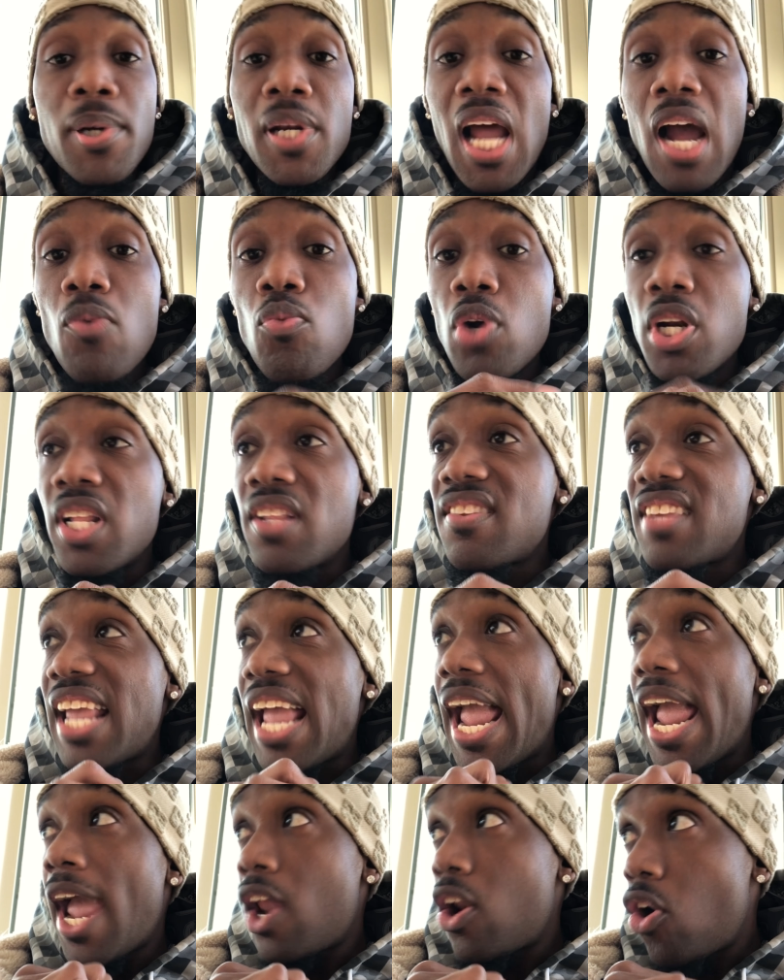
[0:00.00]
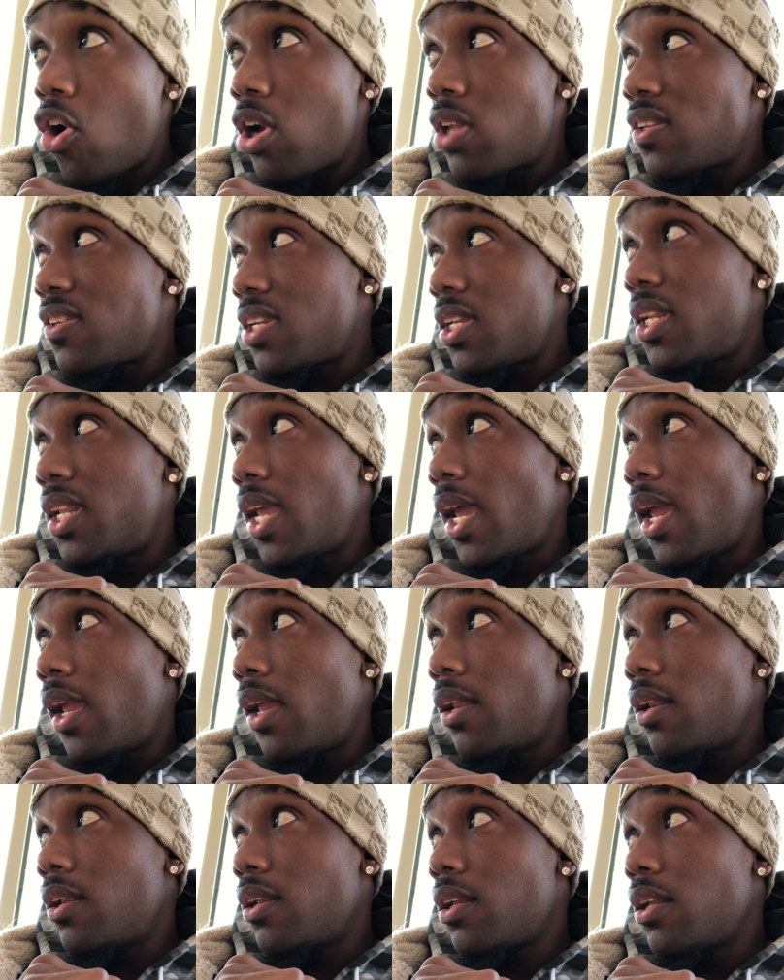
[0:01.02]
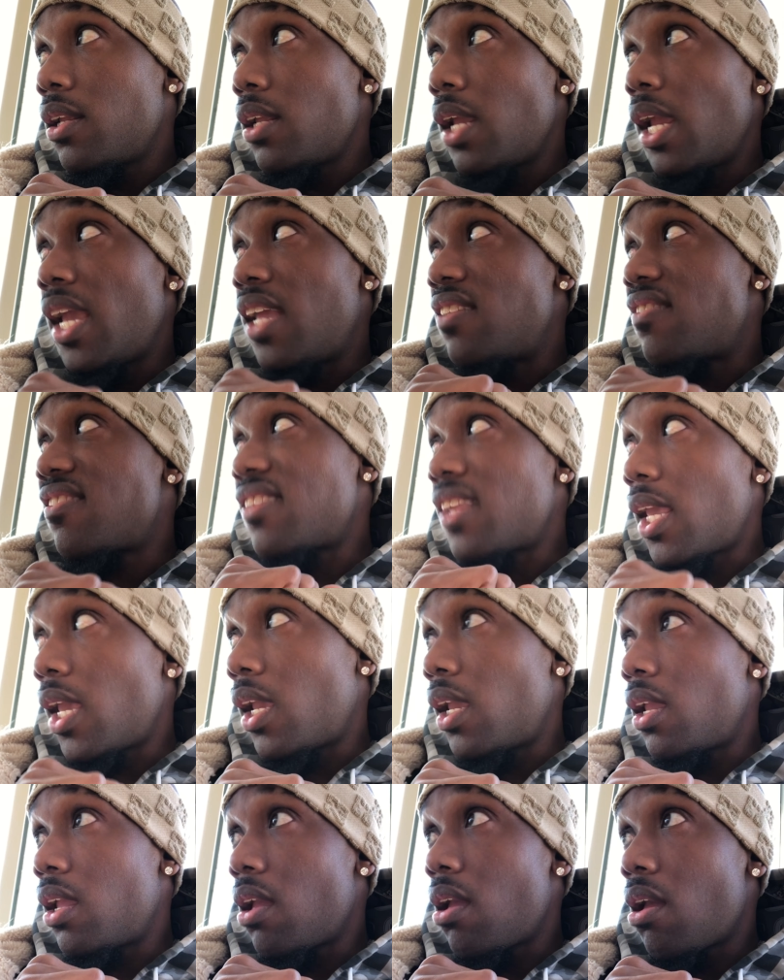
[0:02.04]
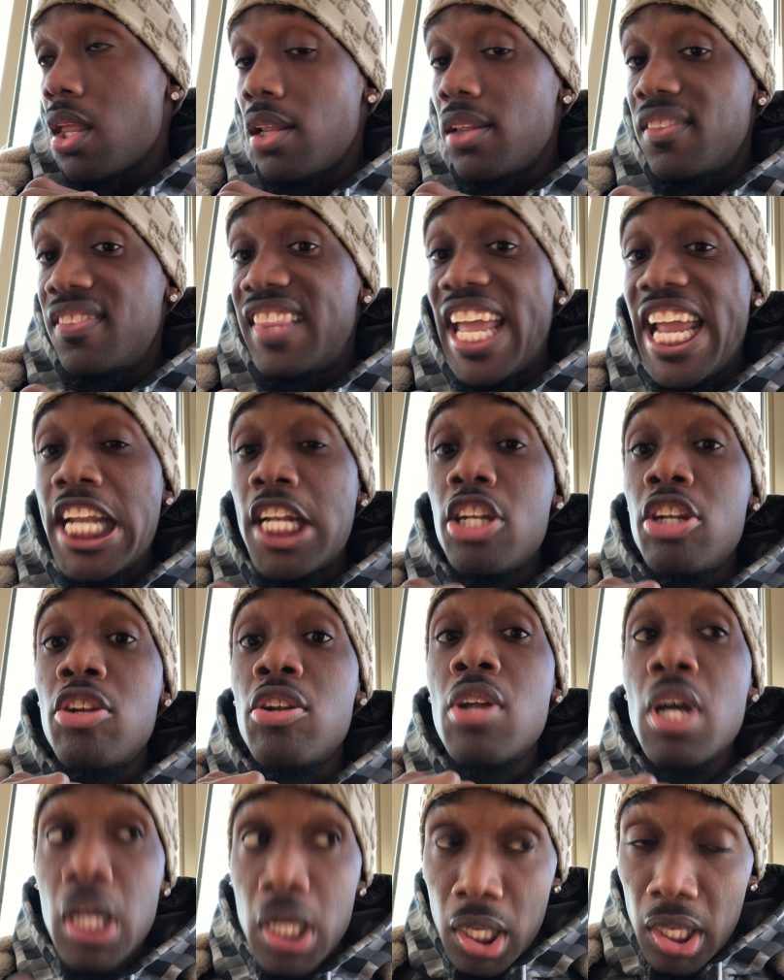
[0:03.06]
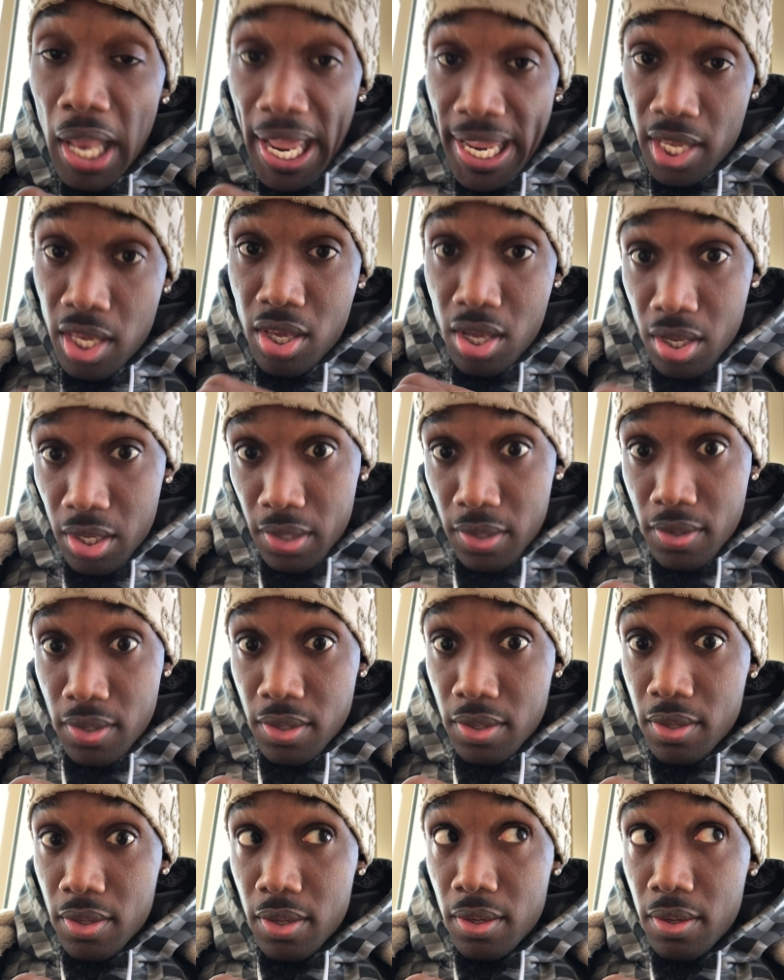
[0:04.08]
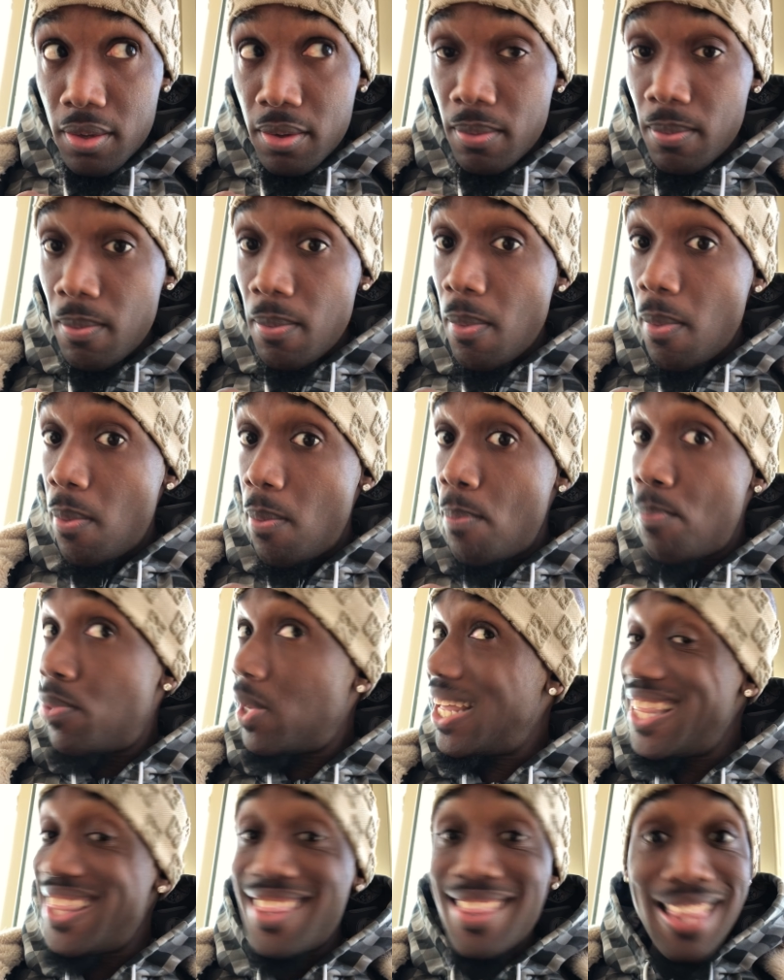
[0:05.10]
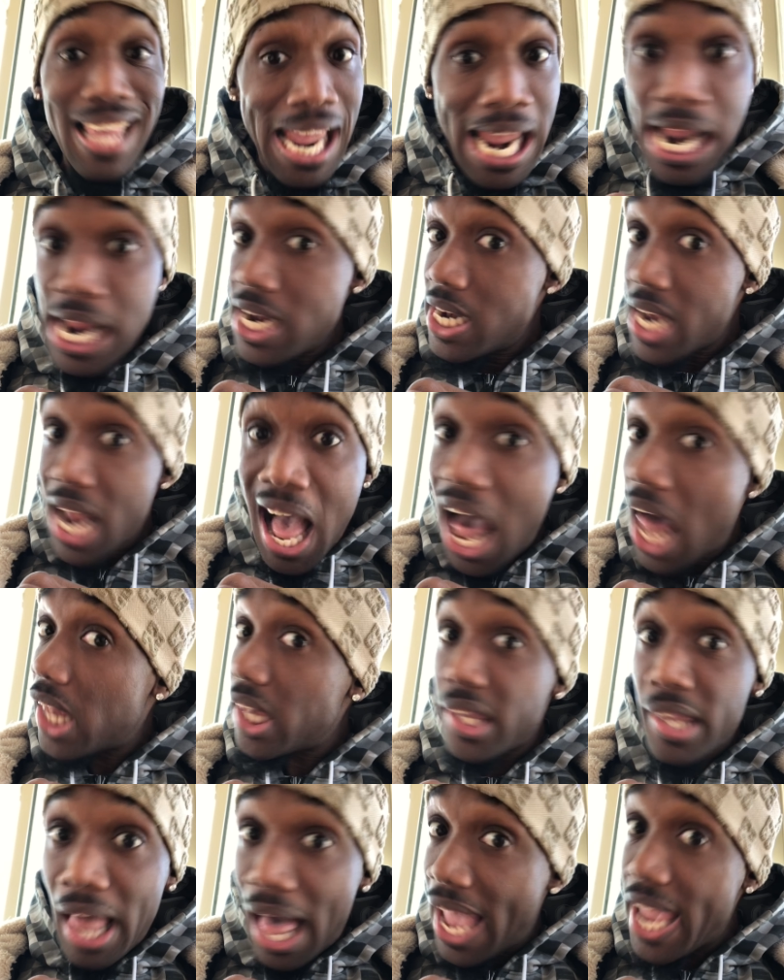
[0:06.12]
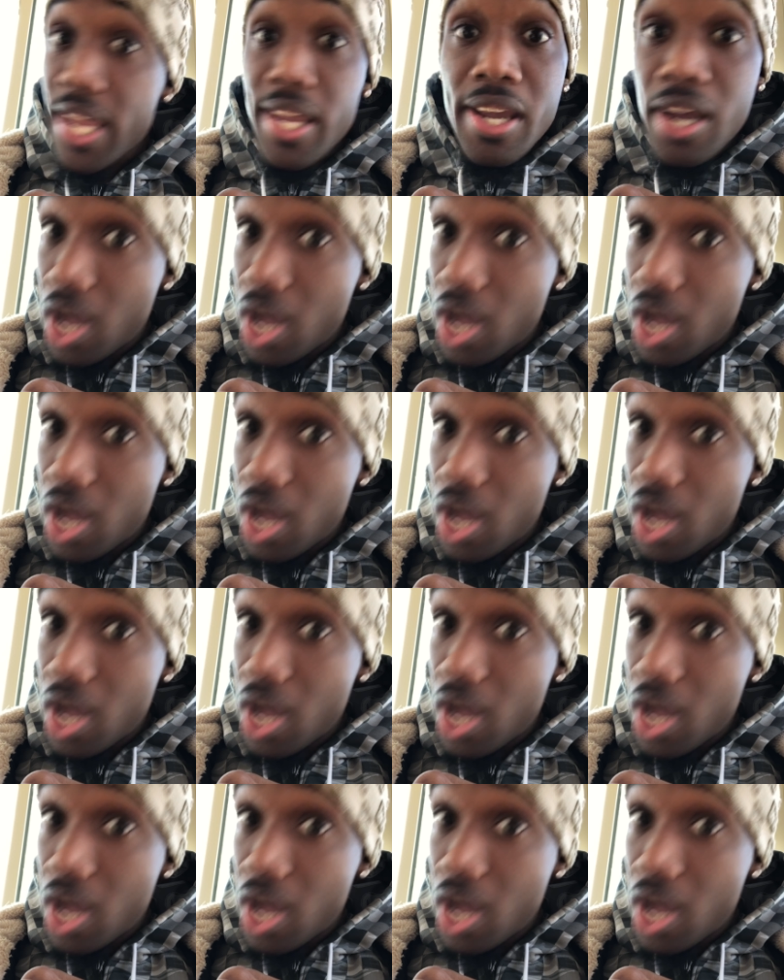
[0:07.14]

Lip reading: But I wanted to add on to that and say they look like us, but they not like